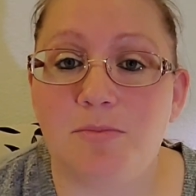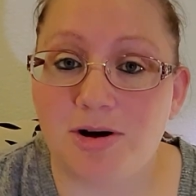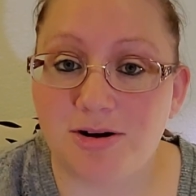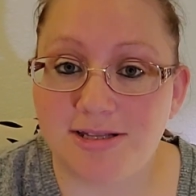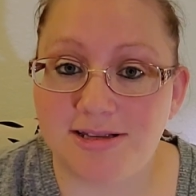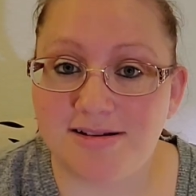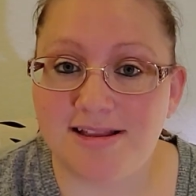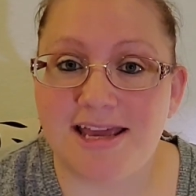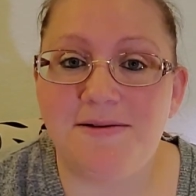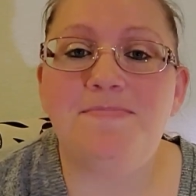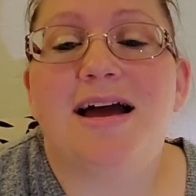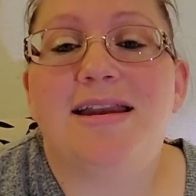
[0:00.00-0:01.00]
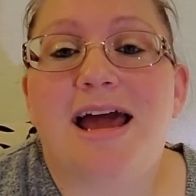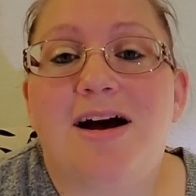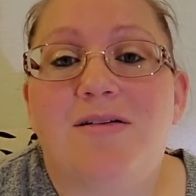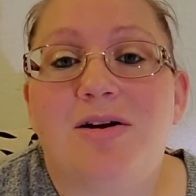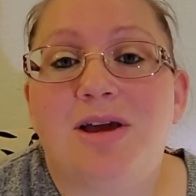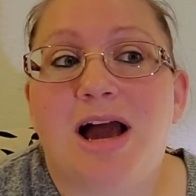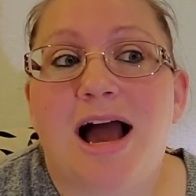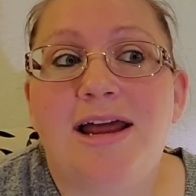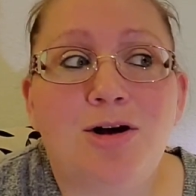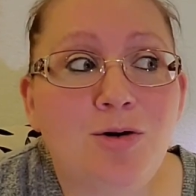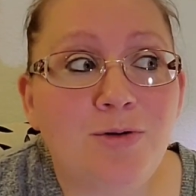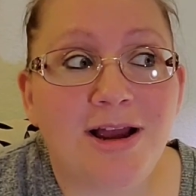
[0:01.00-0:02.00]
personally. Now, I
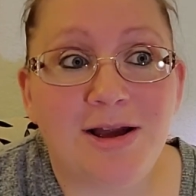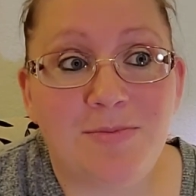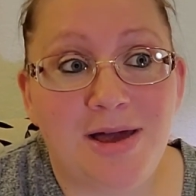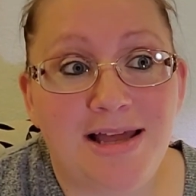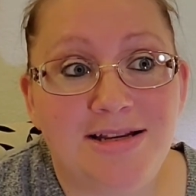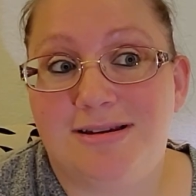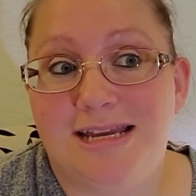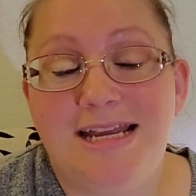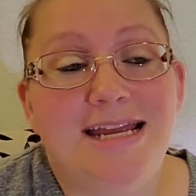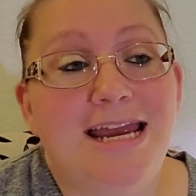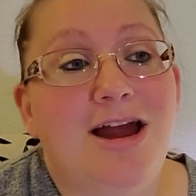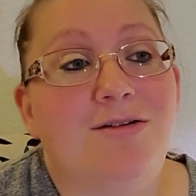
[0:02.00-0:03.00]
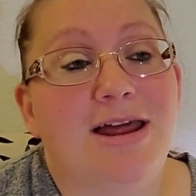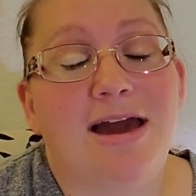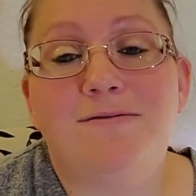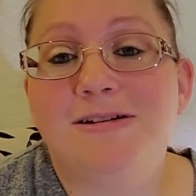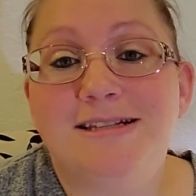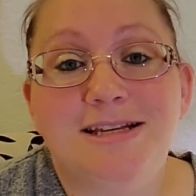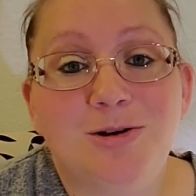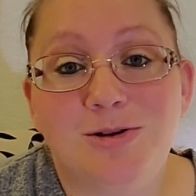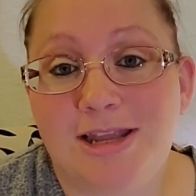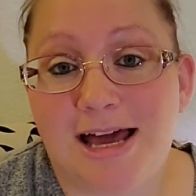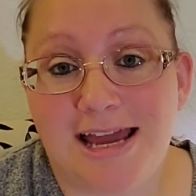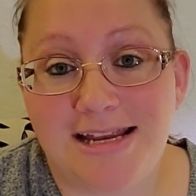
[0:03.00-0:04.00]
don't recommend eating out every single
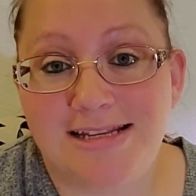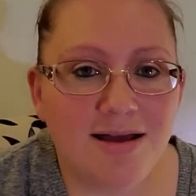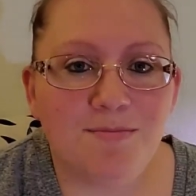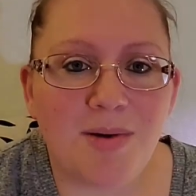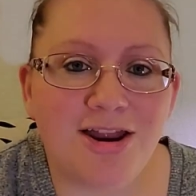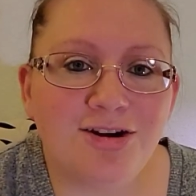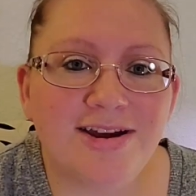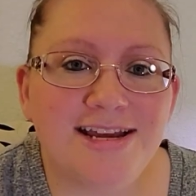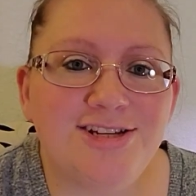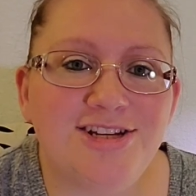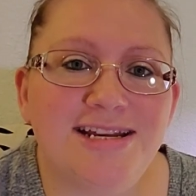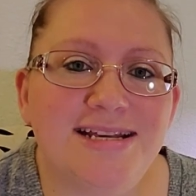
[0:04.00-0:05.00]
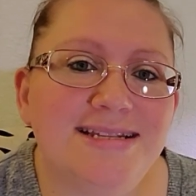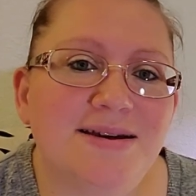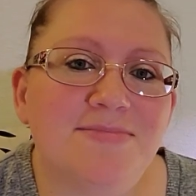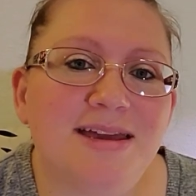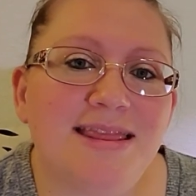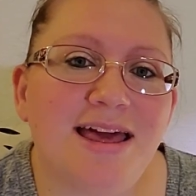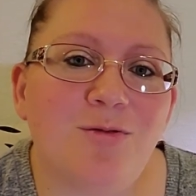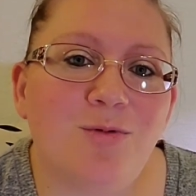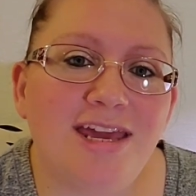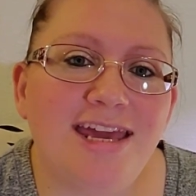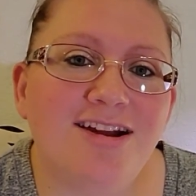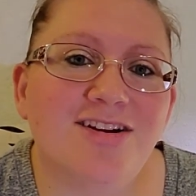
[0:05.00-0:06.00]
night. Moderation is something that
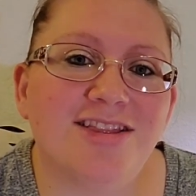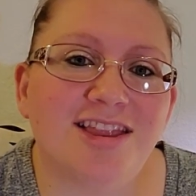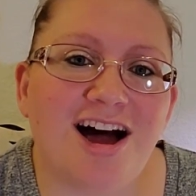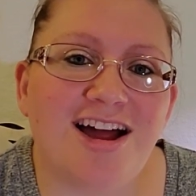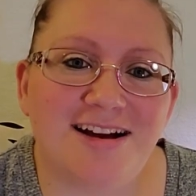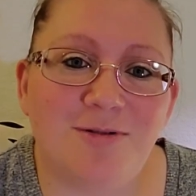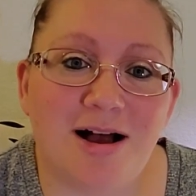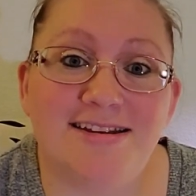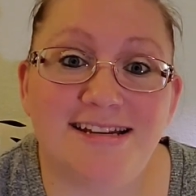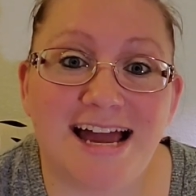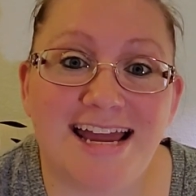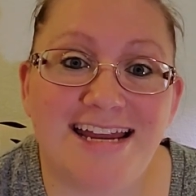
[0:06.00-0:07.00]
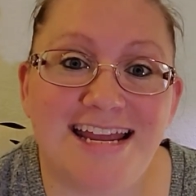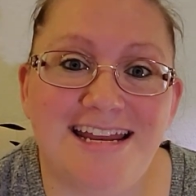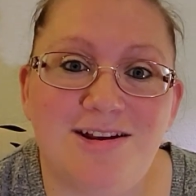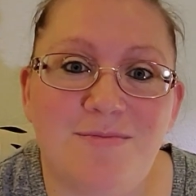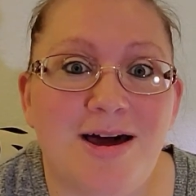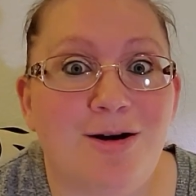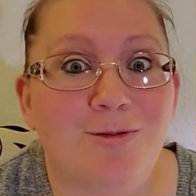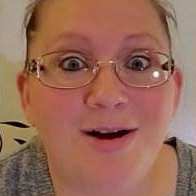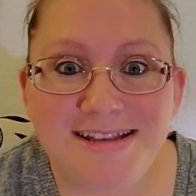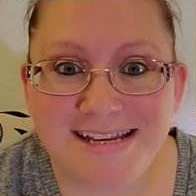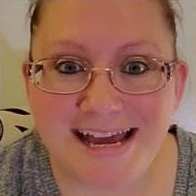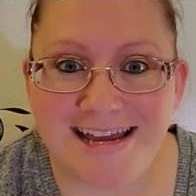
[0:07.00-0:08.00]
we hear a lot while dieting, no matter
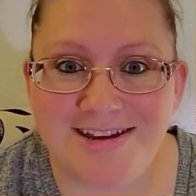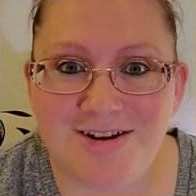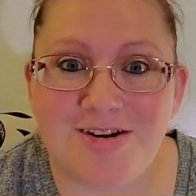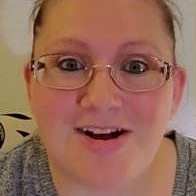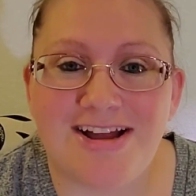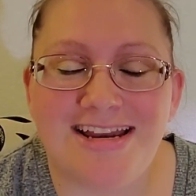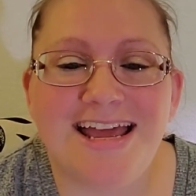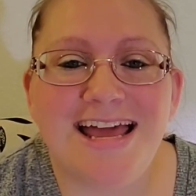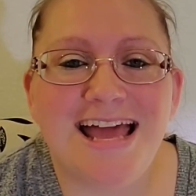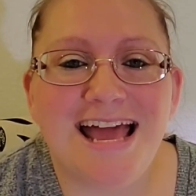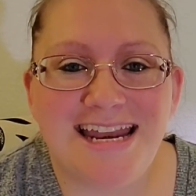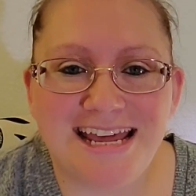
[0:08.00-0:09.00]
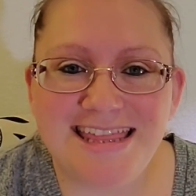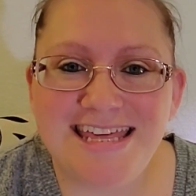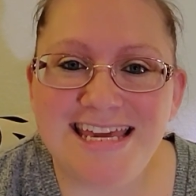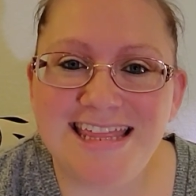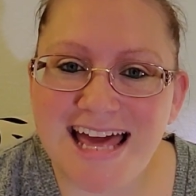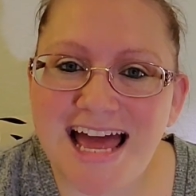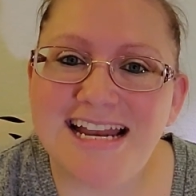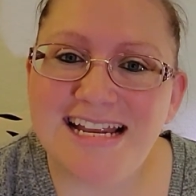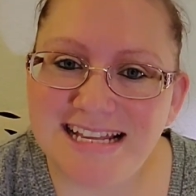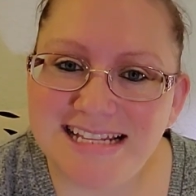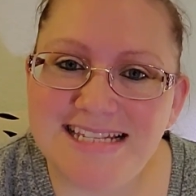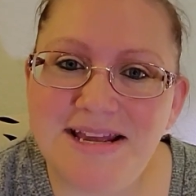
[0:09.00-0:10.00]
what diet you're on. And I think that
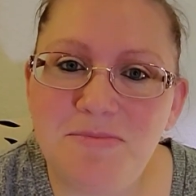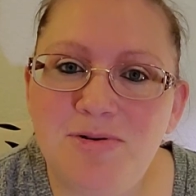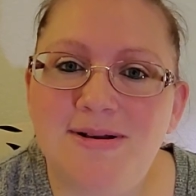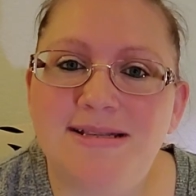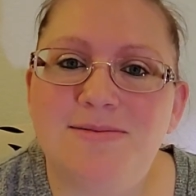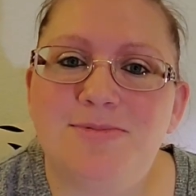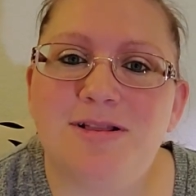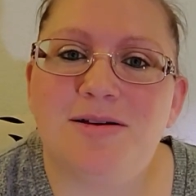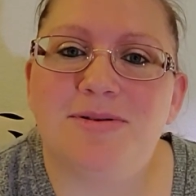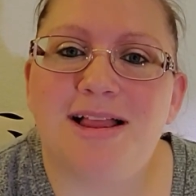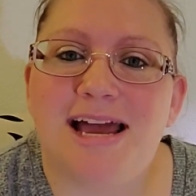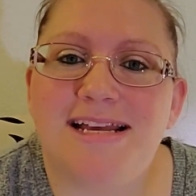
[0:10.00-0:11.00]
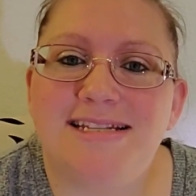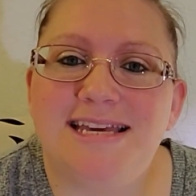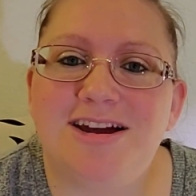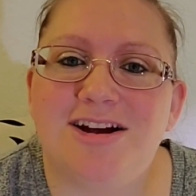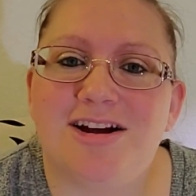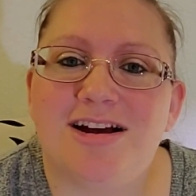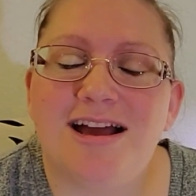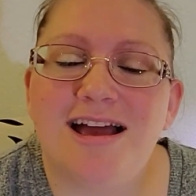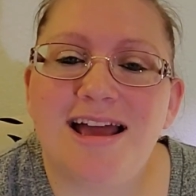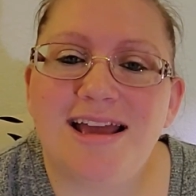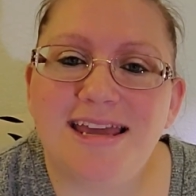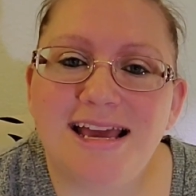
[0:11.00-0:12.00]
same principle applies here.
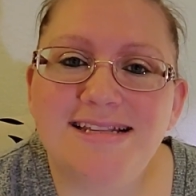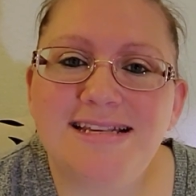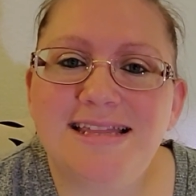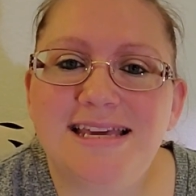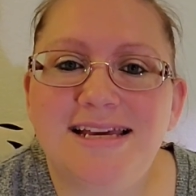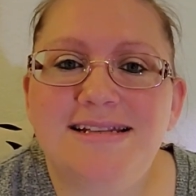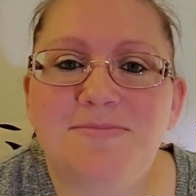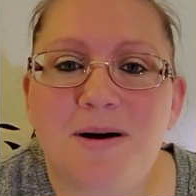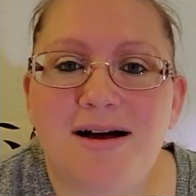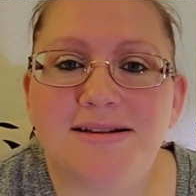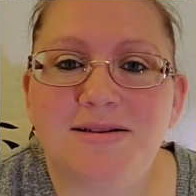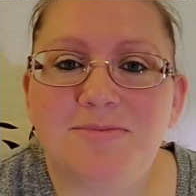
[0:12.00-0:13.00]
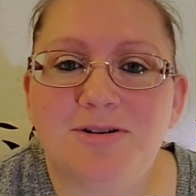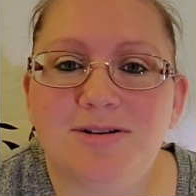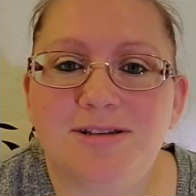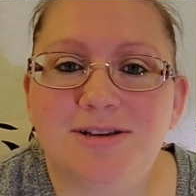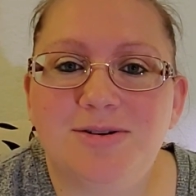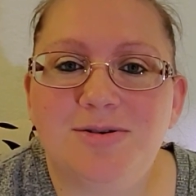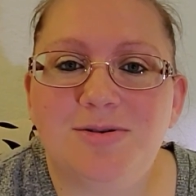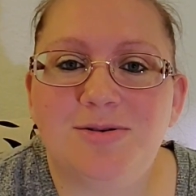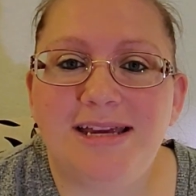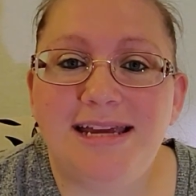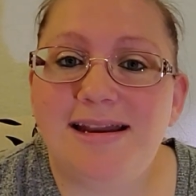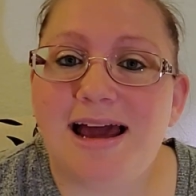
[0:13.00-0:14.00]
Yes, I think it's possible to
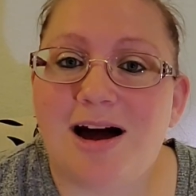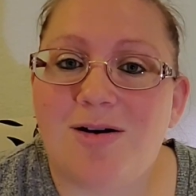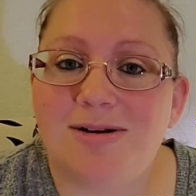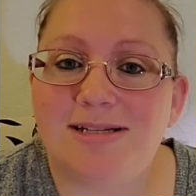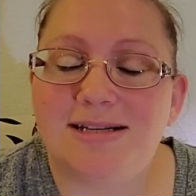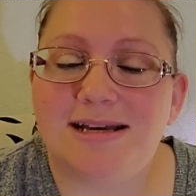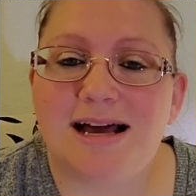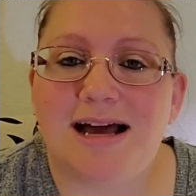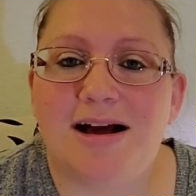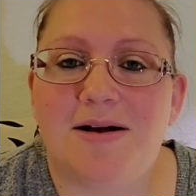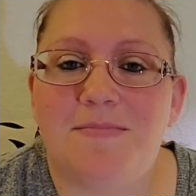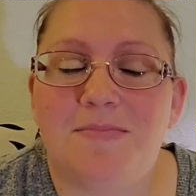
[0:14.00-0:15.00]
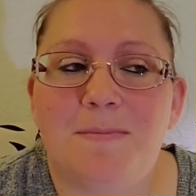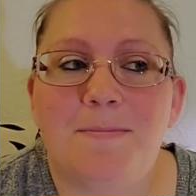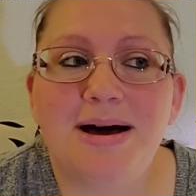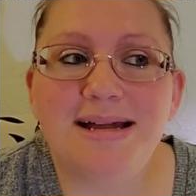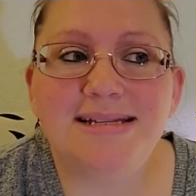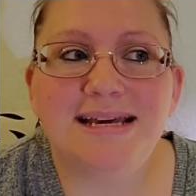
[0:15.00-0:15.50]
eat out, but